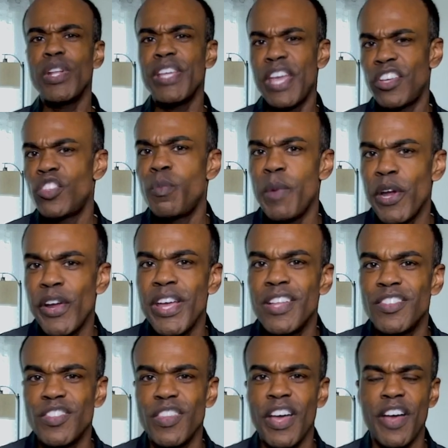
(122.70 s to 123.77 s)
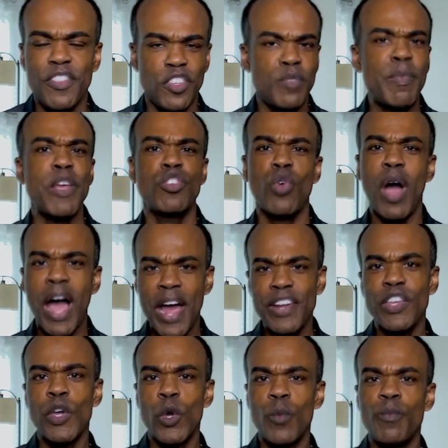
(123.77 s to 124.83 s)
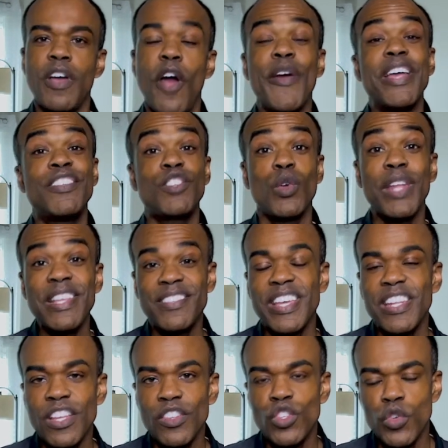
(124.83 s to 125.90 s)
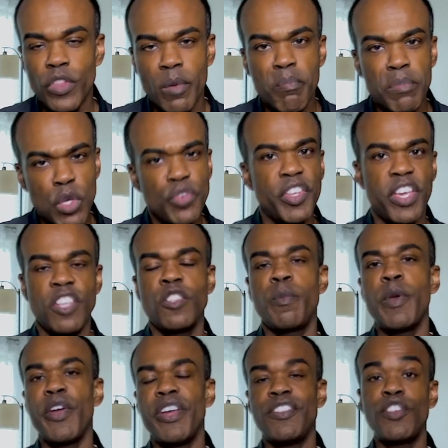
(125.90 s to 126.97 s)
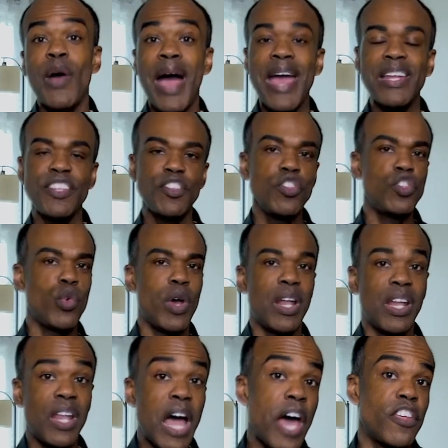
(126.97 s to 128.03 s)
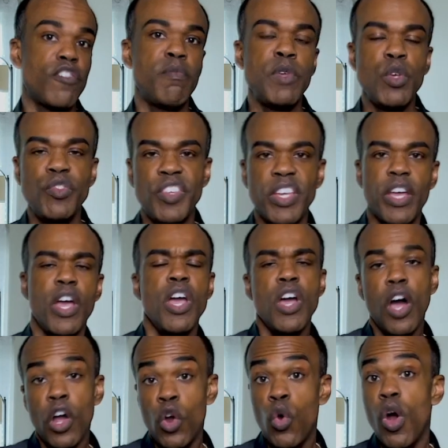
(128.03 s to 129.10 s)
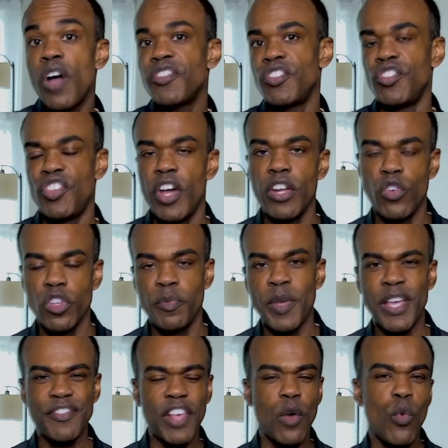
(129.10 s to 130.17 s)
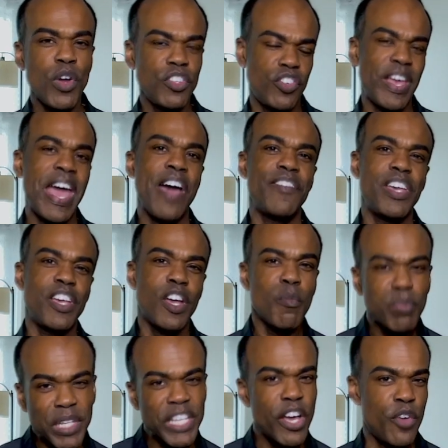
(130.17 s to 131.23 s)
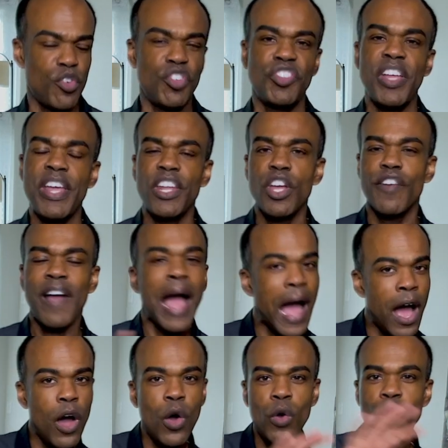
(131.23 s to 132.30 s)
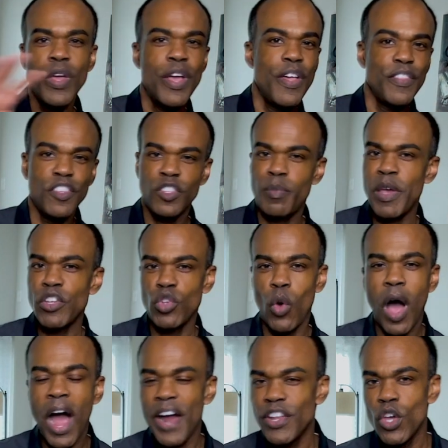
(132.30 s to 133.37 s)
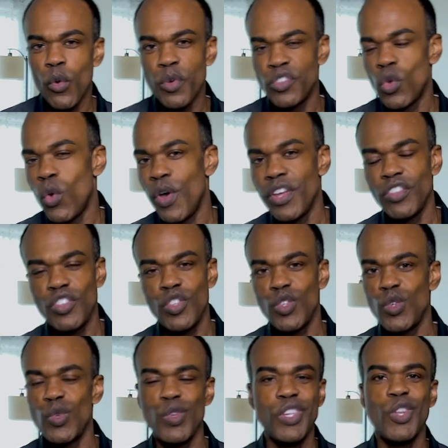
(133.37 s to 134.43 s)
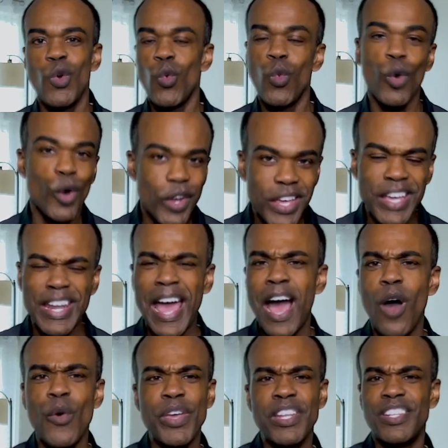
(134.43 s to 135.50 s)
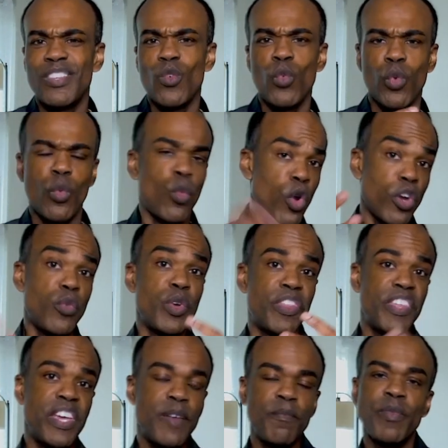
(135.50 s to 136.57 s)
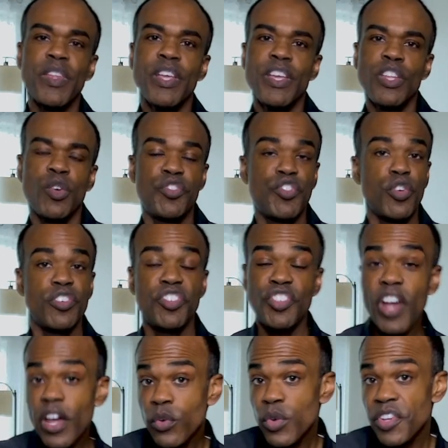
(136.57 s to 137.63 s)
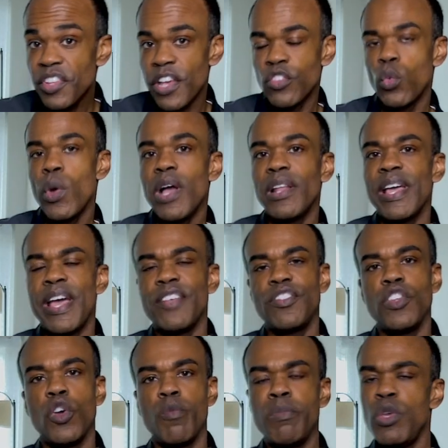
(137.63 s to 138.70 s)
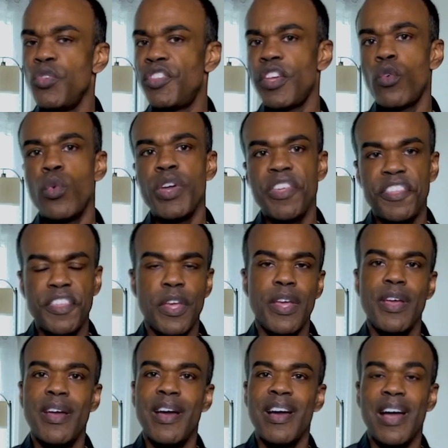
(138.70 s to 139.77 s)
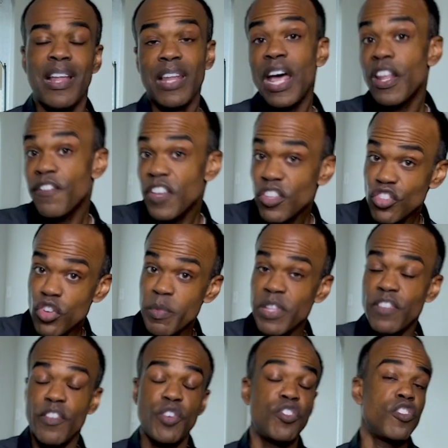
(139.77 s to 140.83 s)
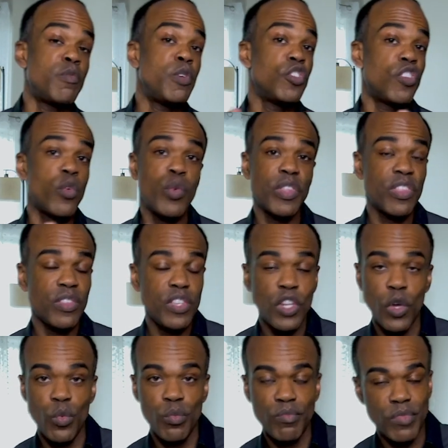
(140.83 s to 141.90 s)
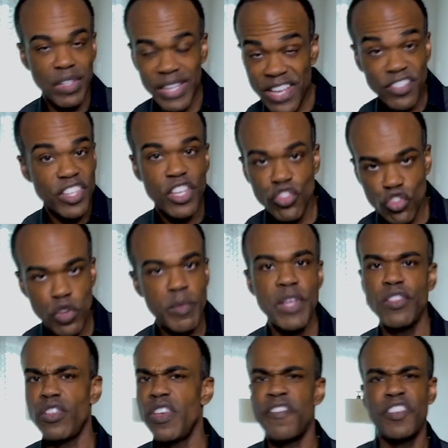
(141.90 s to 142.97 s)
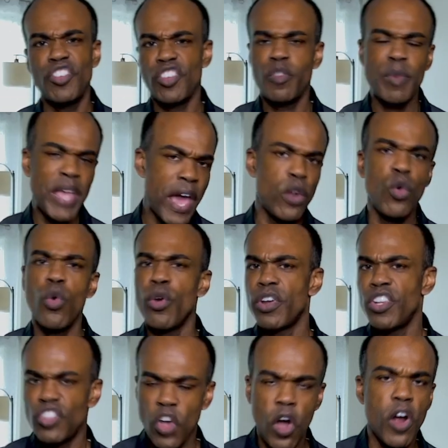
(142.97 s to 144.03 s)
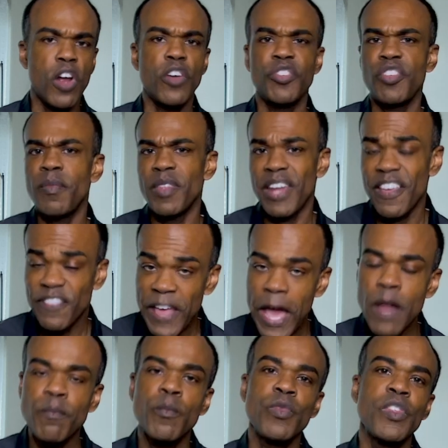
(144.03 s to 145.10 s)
experience the spatial audio. All right, so let's get into the music experience. So I listened to a lot of music across genres because I wanted to have a complete understanding of how the spatial audio is going to, work and how it worked within, certain genres, as well as, music with a lot of instruments versus music with, less instruments, if it's just piano or guitar or something like that.